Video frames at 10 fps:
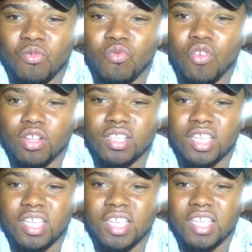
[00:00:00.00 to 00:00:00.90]

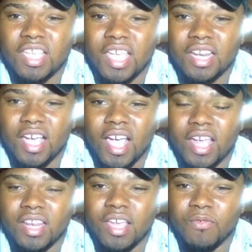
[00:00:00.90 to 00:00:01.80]
really gain a
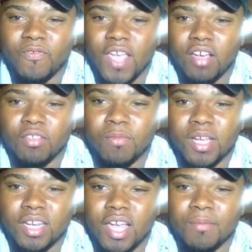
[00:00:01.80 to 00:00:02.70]
high net value
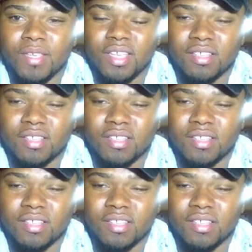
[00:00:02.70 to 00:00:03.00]
by not being